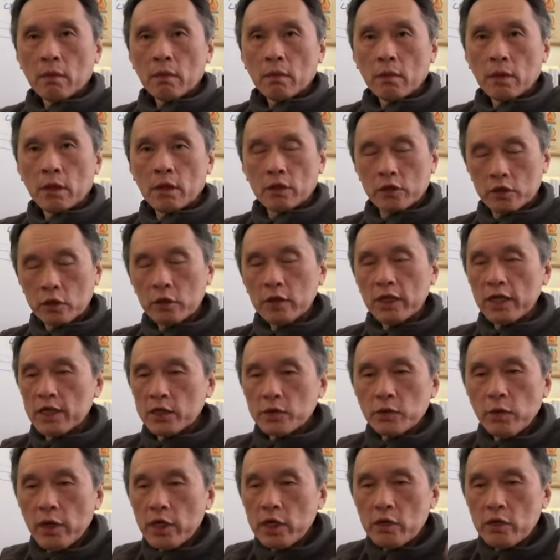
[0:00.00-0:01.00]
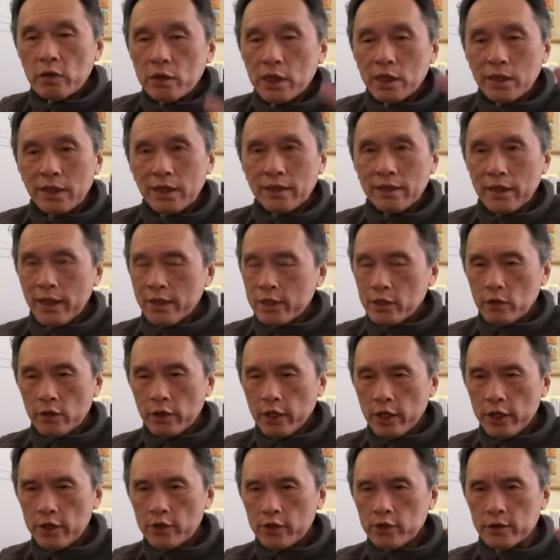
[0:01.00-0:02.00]
So that's why you need an
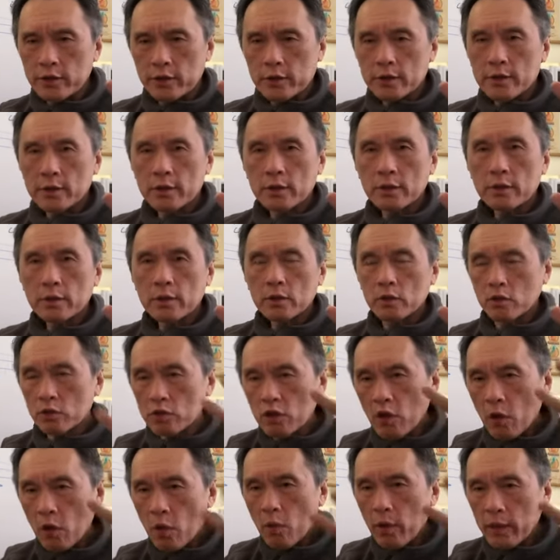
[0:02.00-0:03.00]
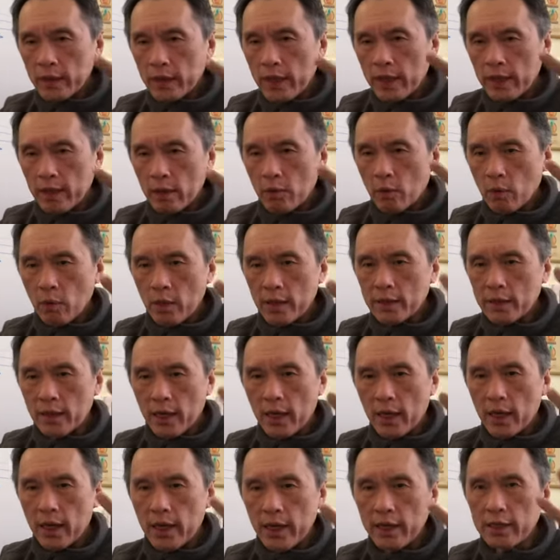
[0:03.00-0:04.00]
education to know what the
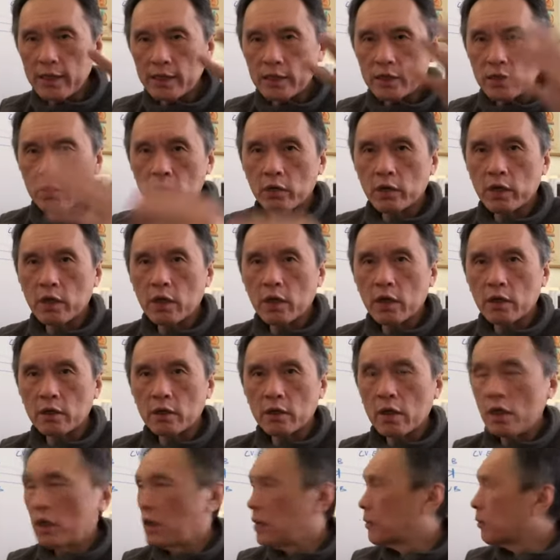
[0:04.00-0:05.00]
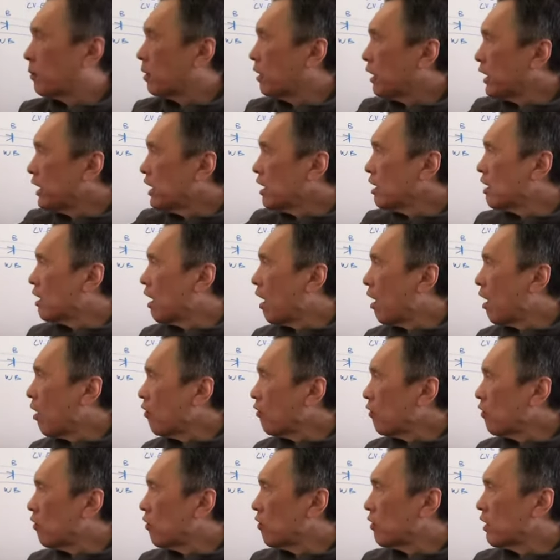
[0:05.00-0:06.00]
heck is going on. Playing
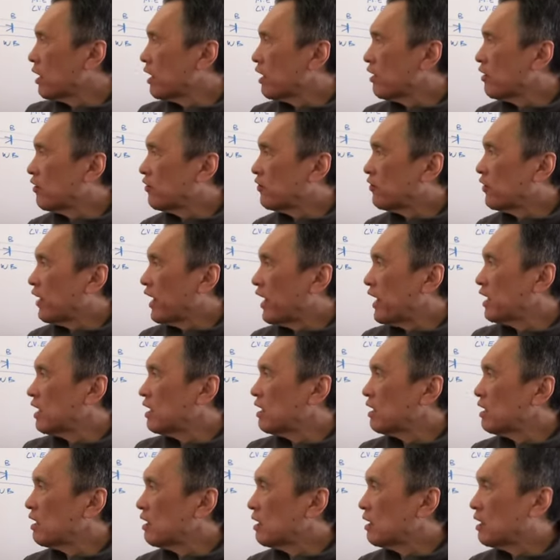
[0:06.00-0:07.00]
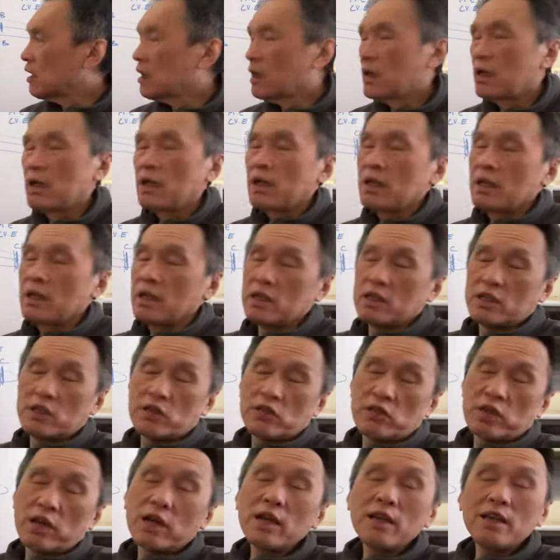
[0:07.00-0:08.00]
gung-ho here, fighting here, is
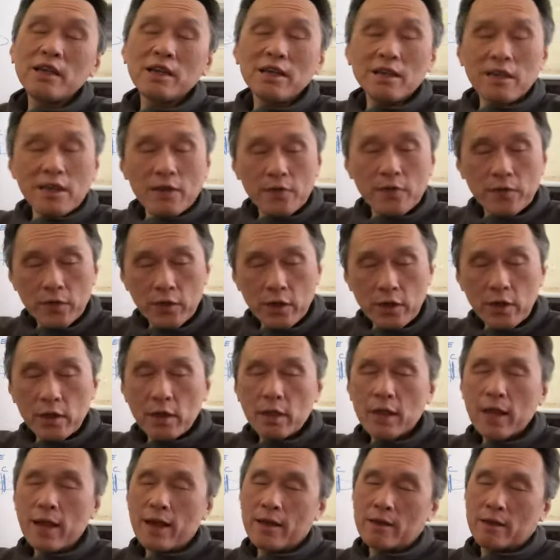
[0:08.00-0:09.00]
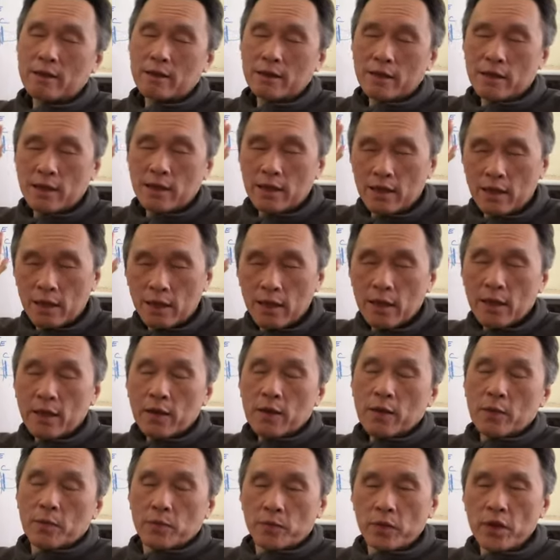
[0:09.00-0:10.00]
really different than the
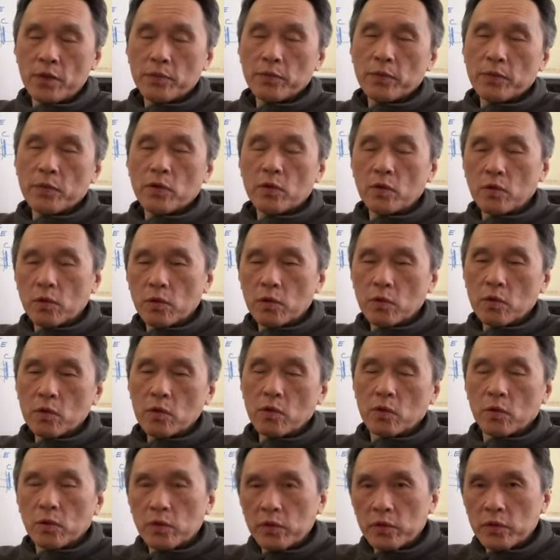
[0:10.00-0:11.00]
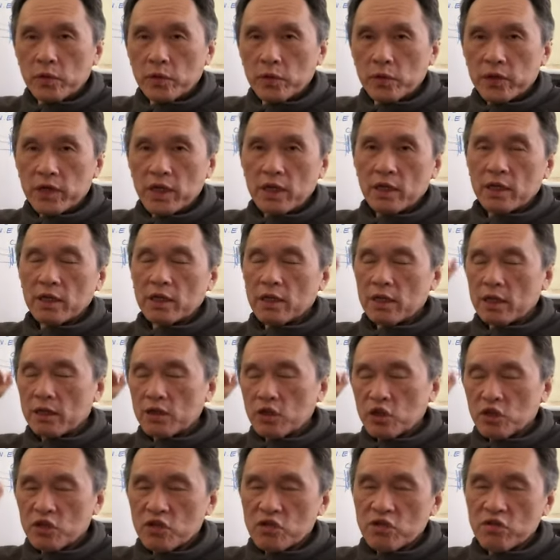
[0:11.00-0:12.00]
people who really
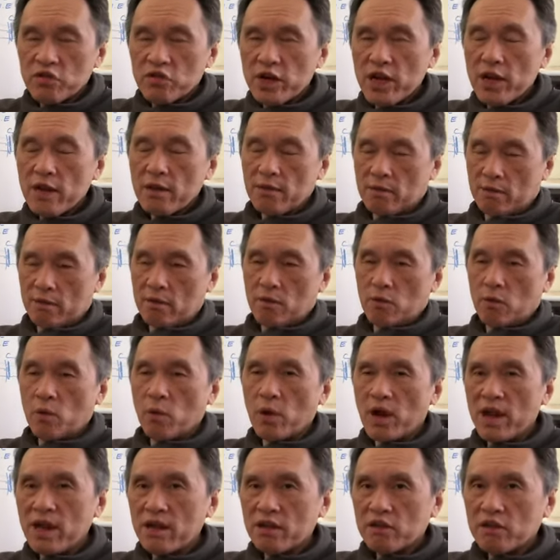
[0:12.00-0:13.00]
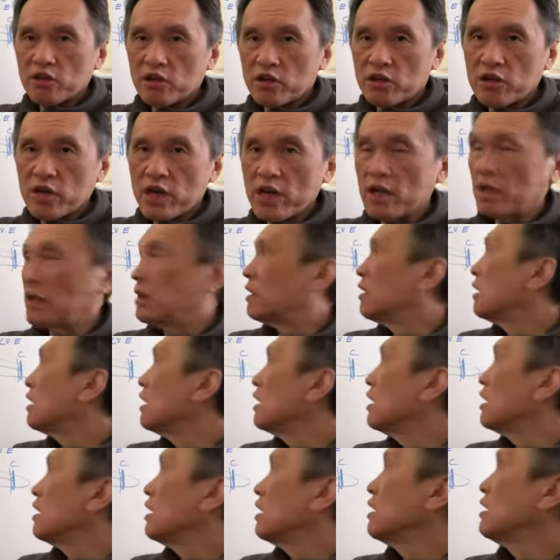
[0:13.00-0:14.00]
train, well-trained
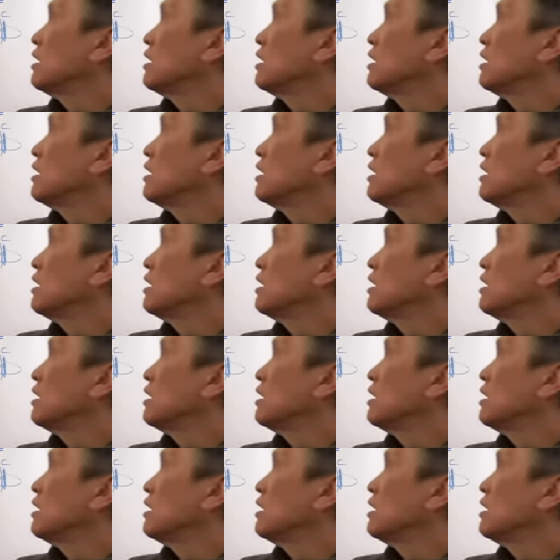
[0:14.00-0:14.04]
in